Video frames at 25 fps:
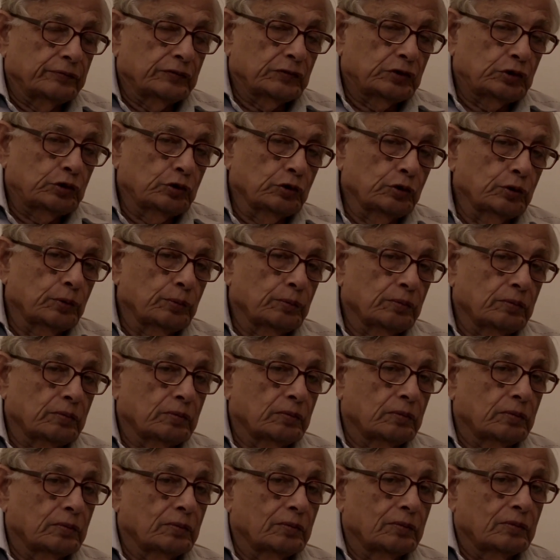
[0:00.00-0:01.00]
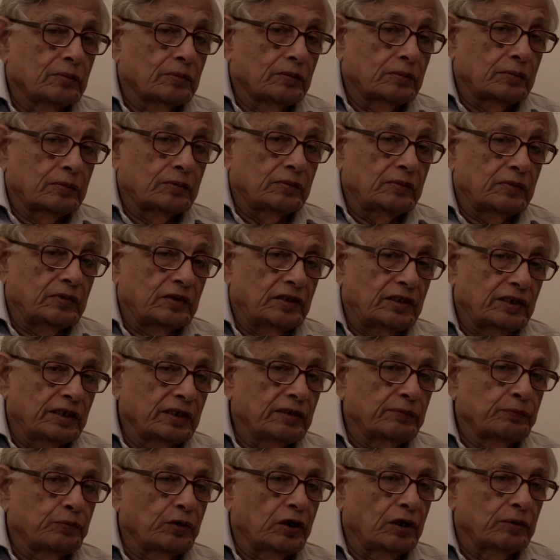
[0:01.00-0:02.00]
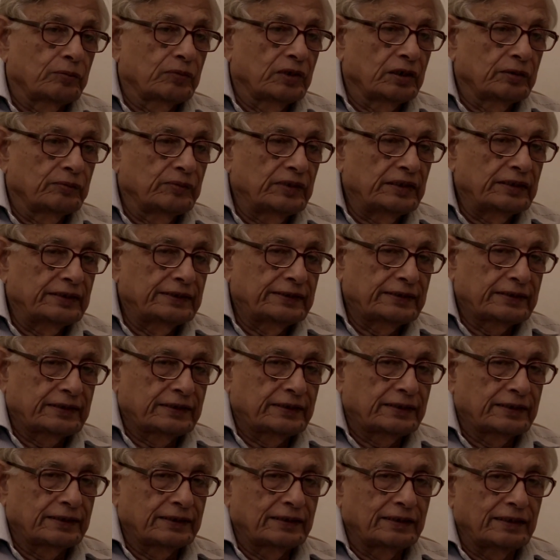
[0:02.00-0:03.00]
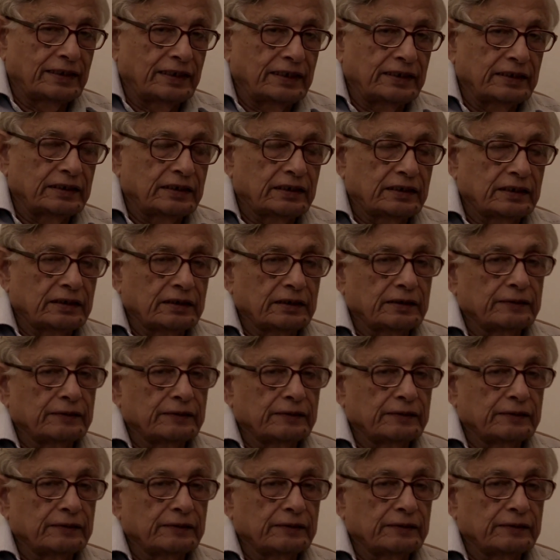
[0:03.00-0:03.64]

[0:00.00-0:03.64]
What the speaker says: So, their problem is that